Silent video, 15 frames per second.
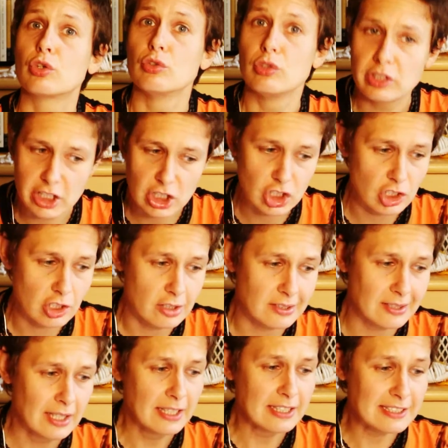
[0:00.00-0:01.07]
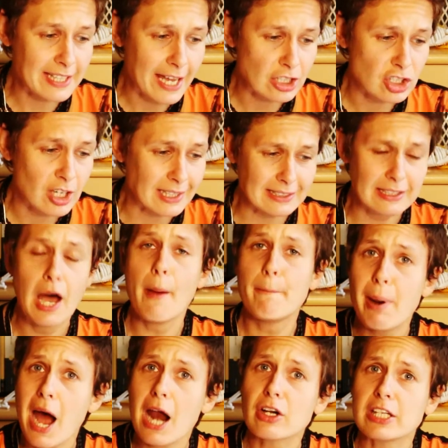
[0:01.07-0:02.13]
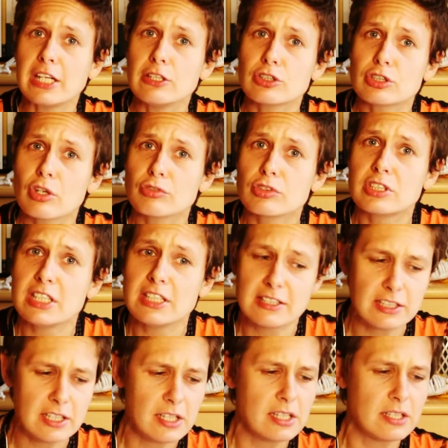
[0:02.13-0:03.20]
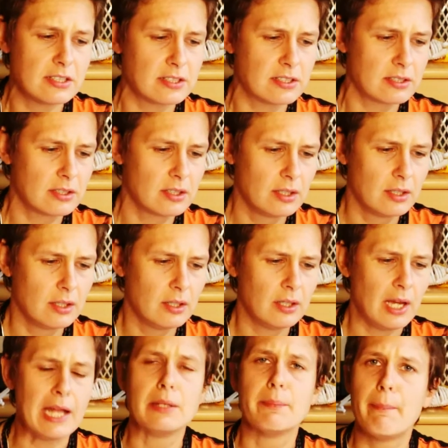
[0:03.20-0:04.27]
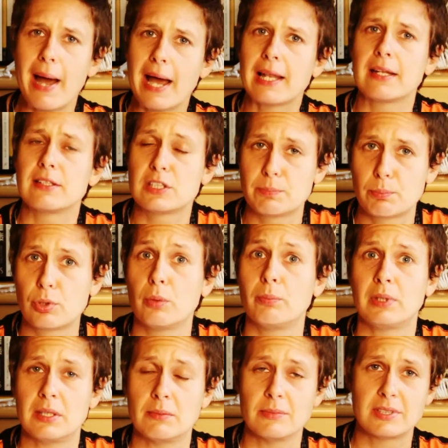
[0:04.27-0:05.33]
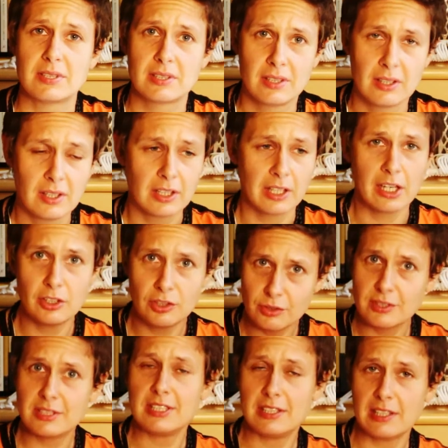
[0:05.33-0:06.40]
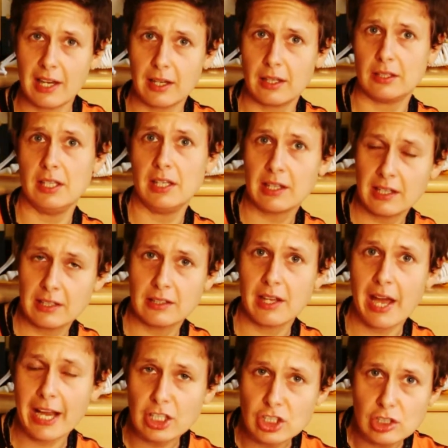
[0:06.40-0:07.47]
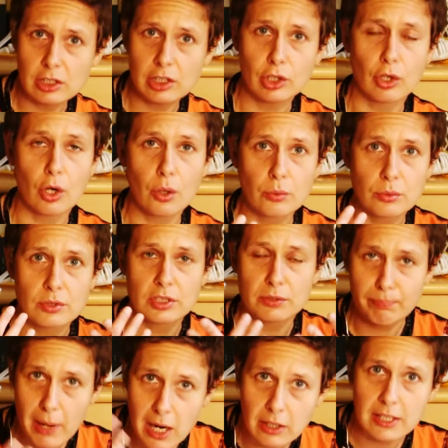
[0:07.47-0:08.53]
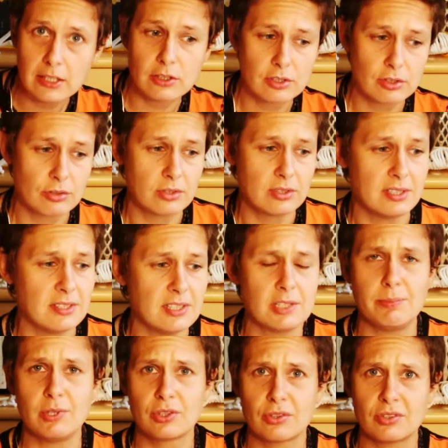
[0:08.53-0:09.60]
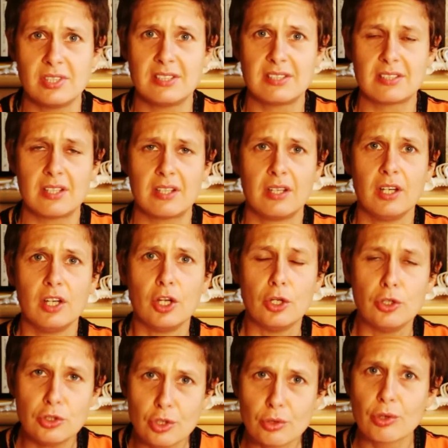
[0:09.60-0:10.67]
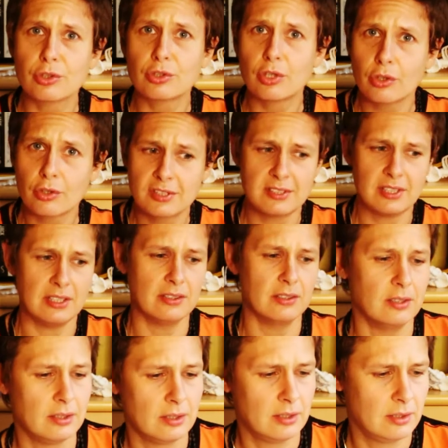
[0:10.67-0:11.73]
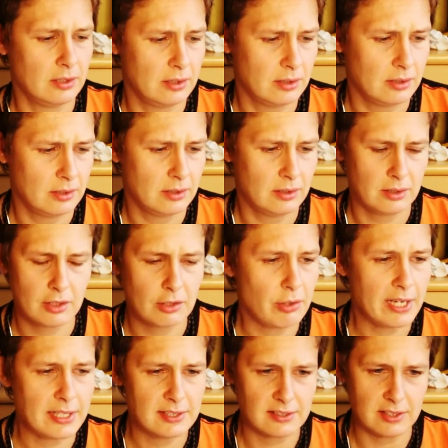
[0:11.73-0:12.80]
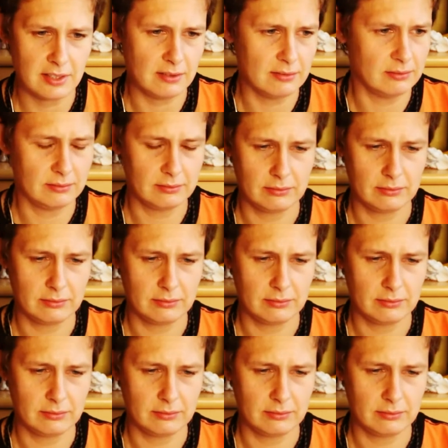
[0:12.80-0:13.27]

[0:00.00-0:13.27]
conditions such as Parkinson's disease and balance problems. Can you see that? It can actually cause Parkinson's disease because it's a neurotoxin. Crazy.